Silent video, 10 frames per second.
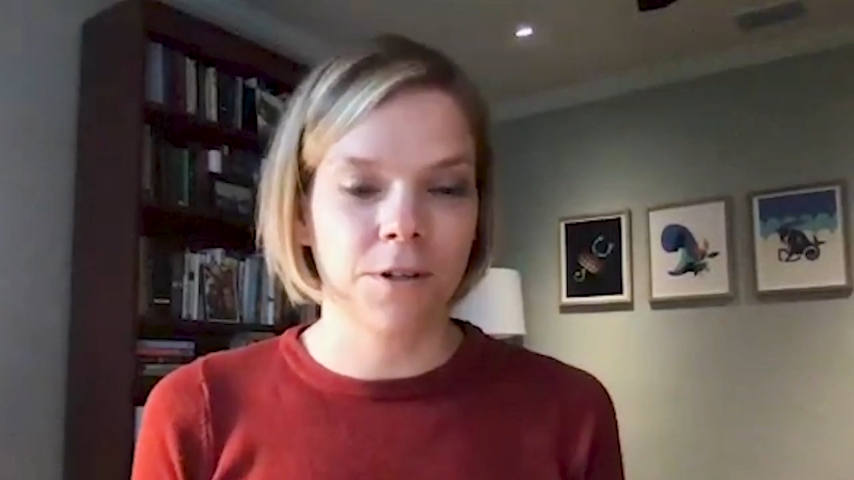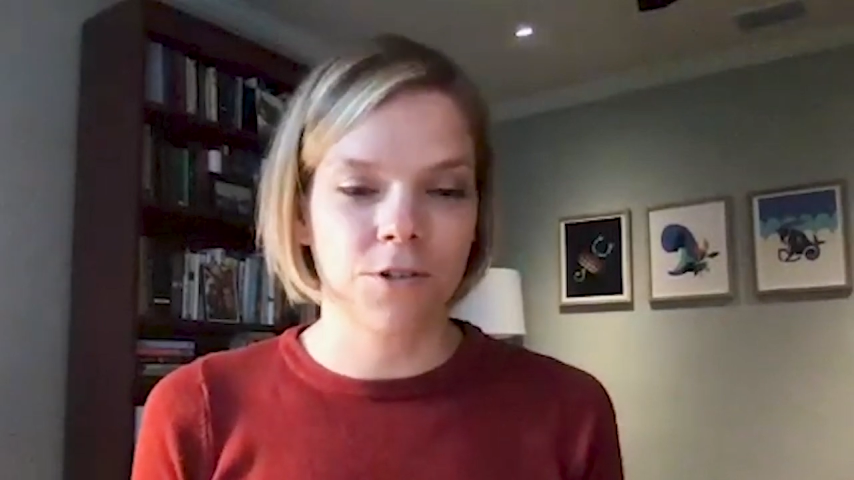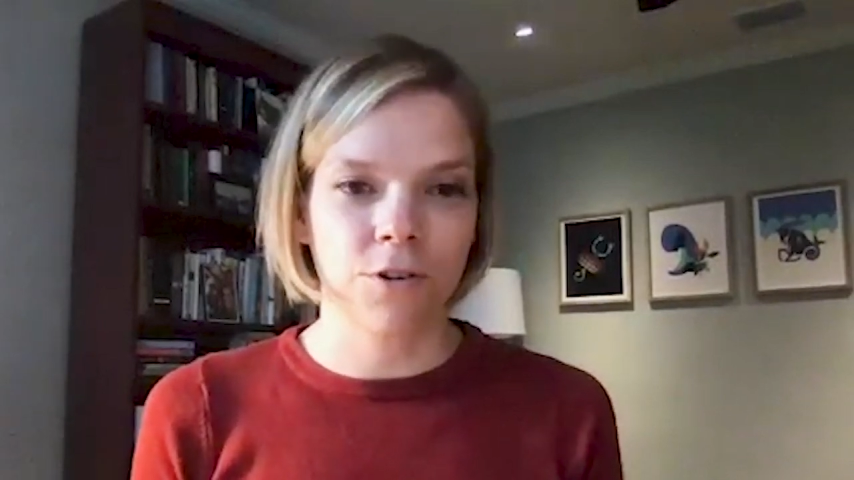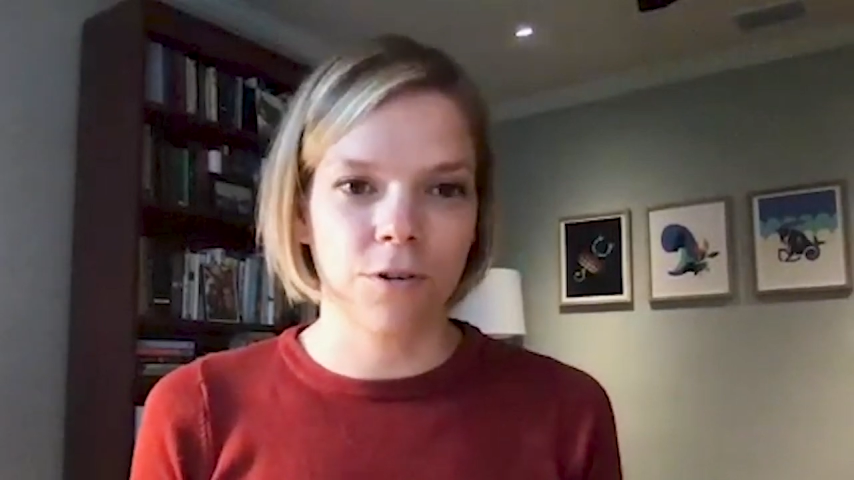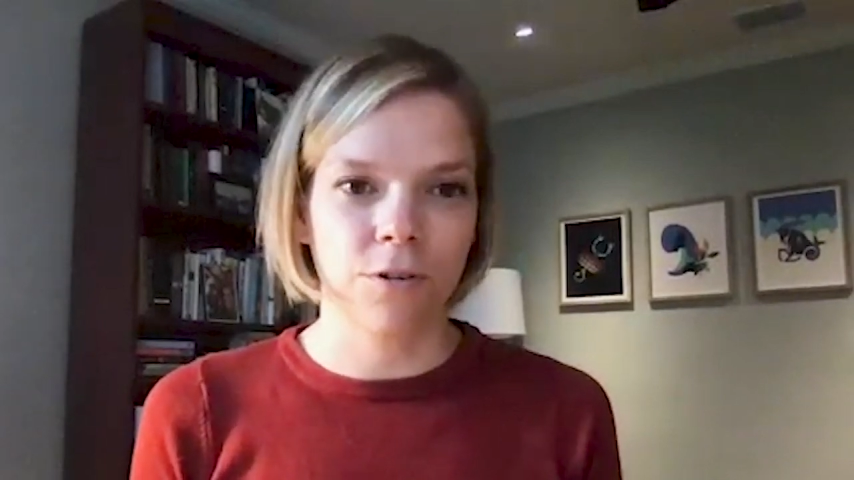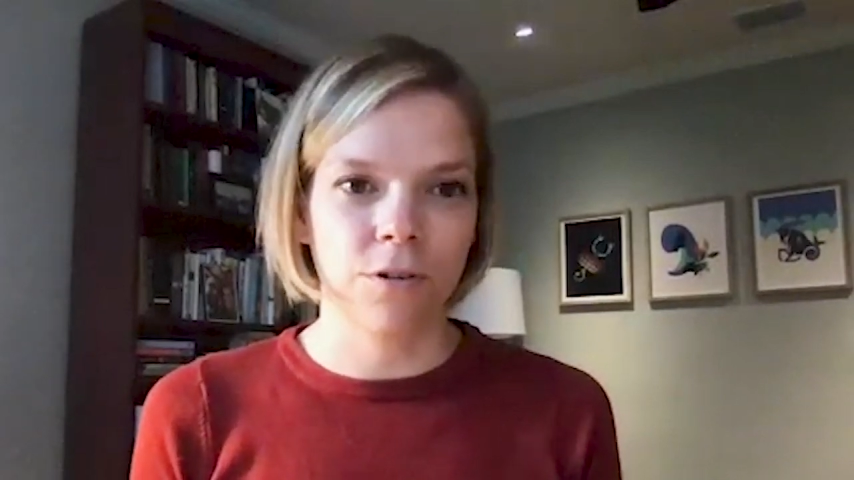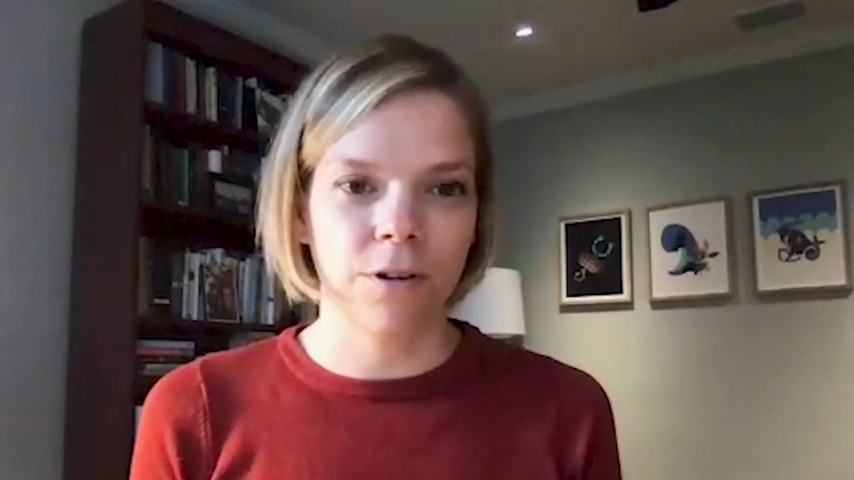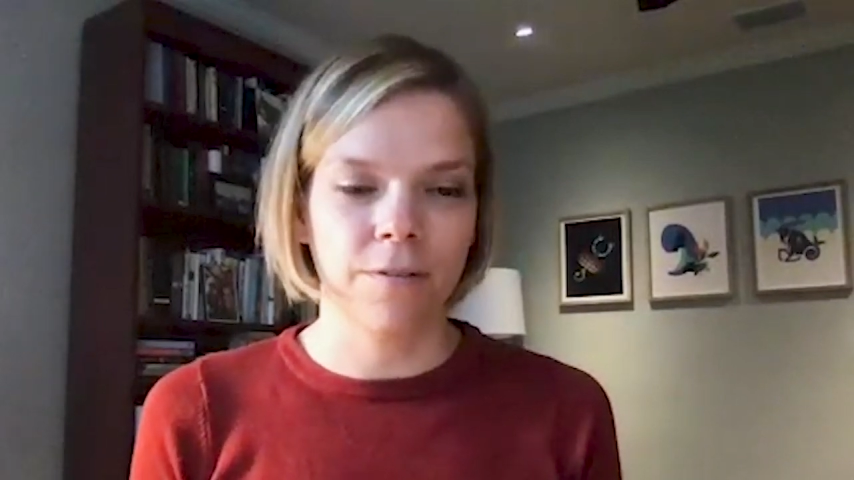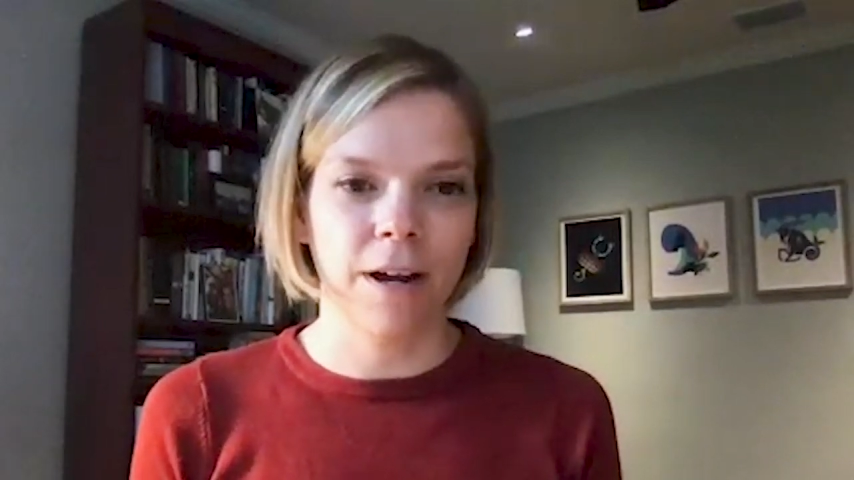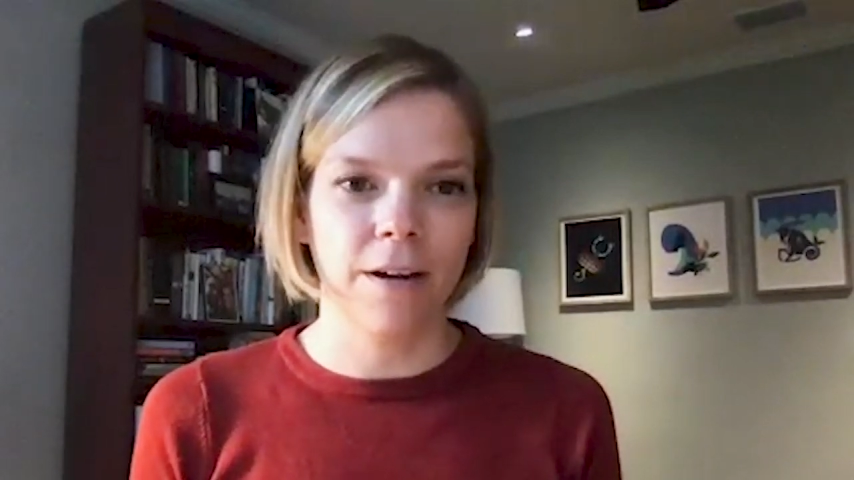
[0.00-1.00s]
control
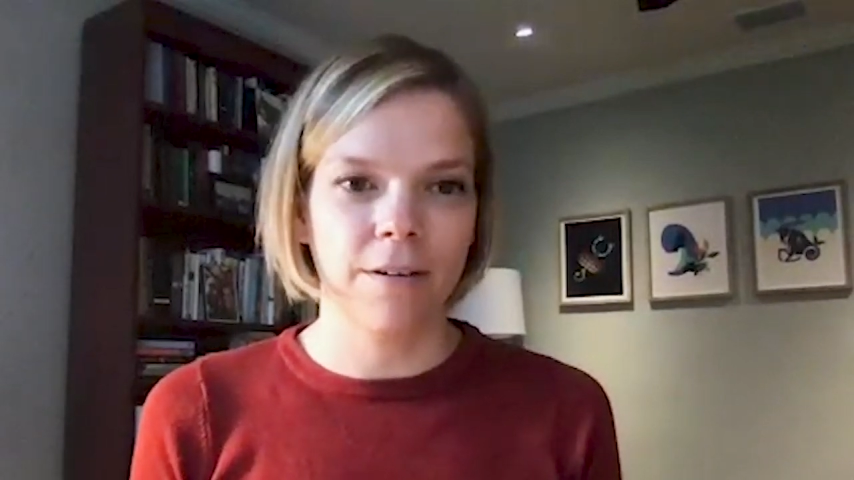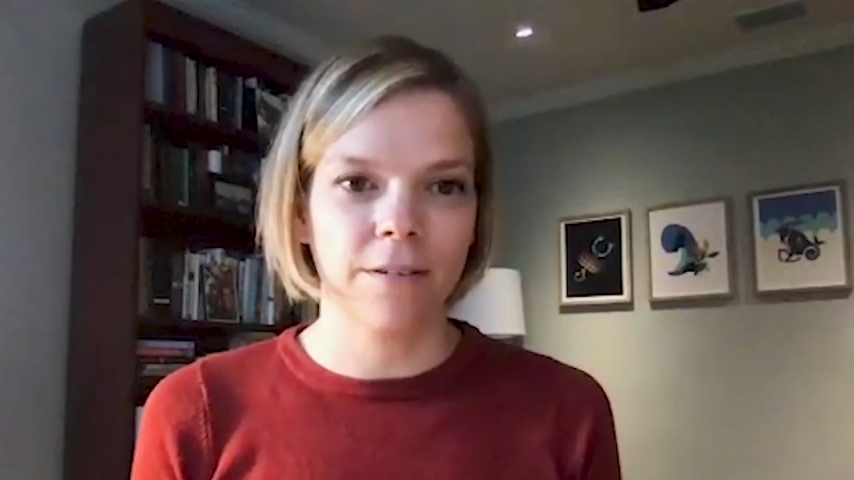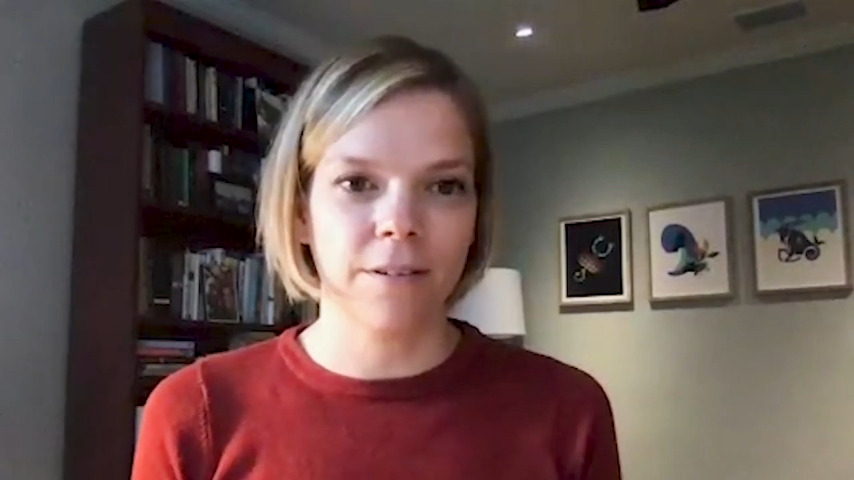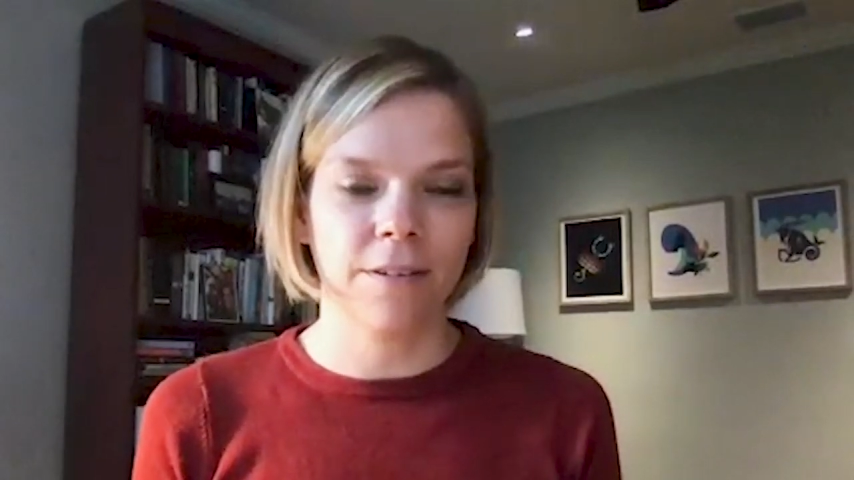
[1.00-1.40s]
around